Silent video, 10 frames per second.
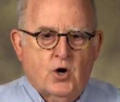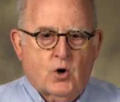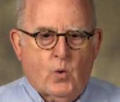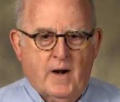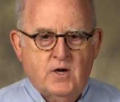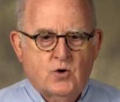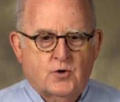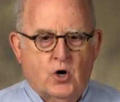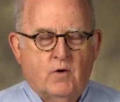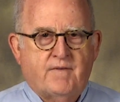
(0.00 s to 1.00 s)
Cranial
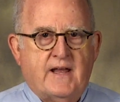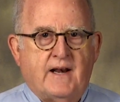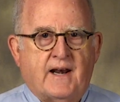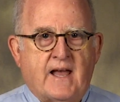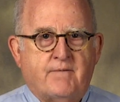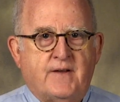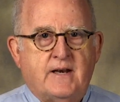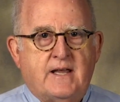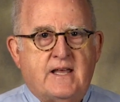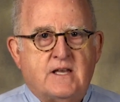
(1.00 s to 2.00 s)
nerve
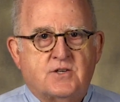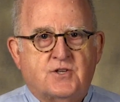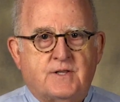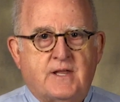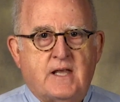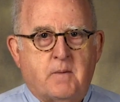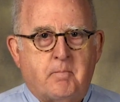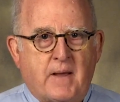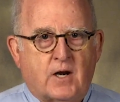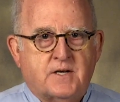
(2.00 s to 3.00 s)
11 is the
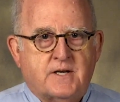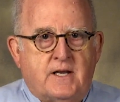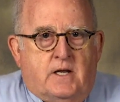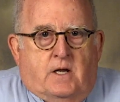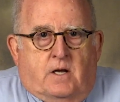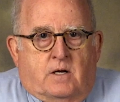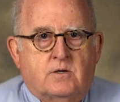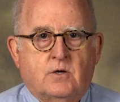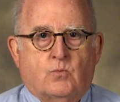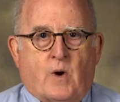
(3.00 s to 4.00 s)
ability
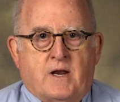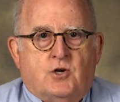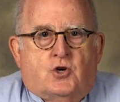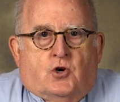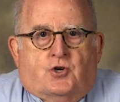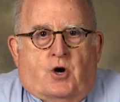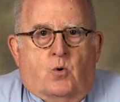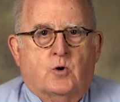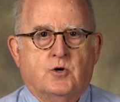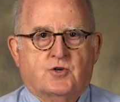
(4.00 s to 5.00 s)
to raise your
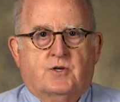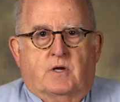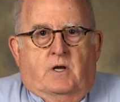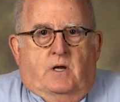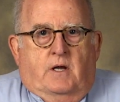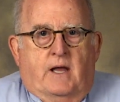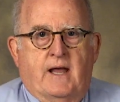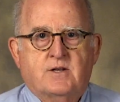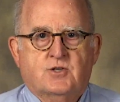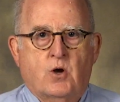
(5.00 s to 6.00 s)
shoulders.
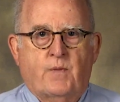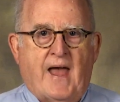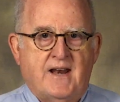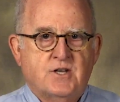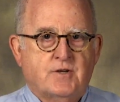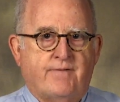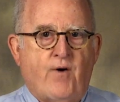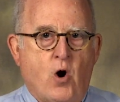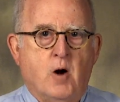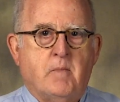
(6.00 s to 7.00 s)
And so that is a
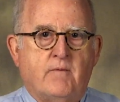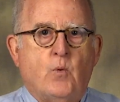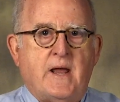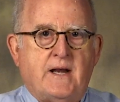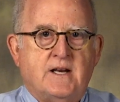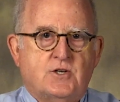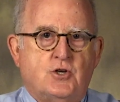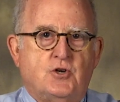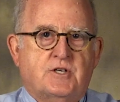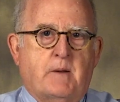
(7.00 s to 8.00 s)
form of weakness.
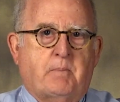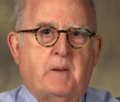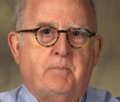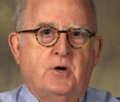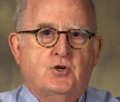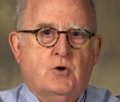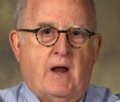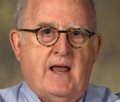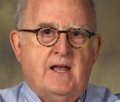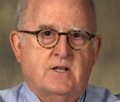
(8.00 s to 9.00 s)
You simply put your
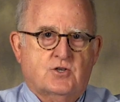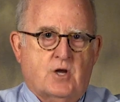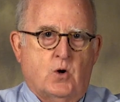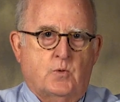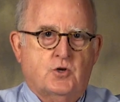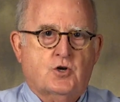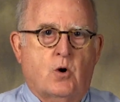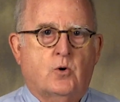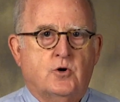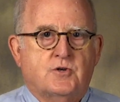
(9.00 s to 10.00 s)
hands on the
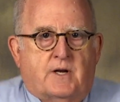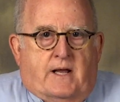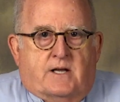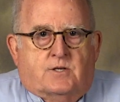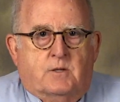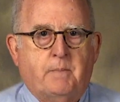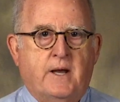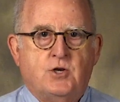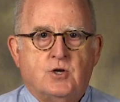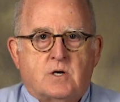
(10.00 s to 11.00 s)
shoulders and ask the
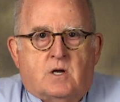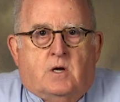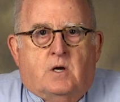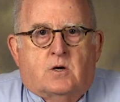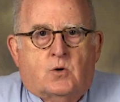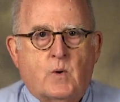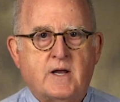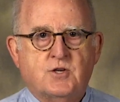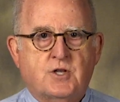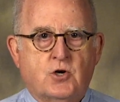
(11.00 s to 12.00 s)
patient to
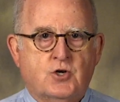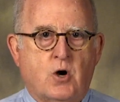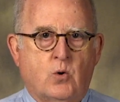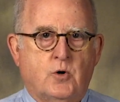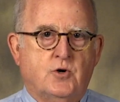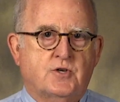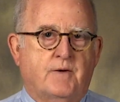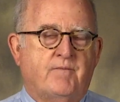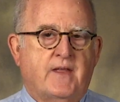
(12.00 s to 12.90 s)
raise their shoulders.